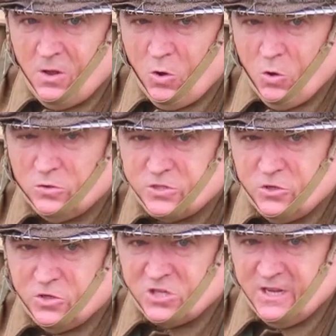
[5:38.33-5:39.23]
all
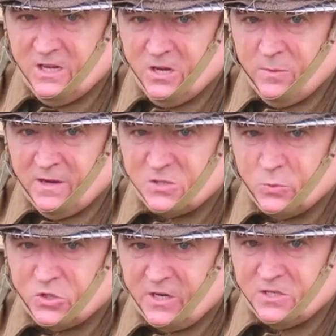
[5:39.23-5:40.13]
searchlight units
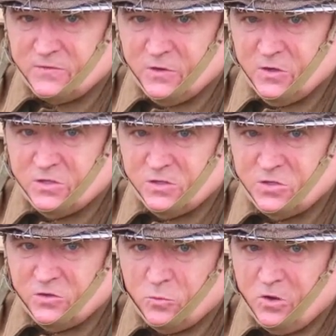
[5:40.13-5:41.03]
were transferred
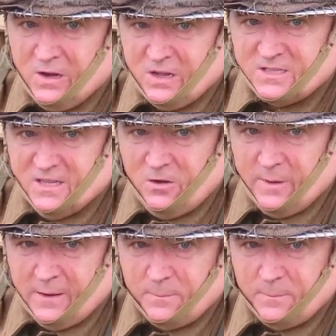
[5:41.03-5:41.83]
to the Royal Artillery.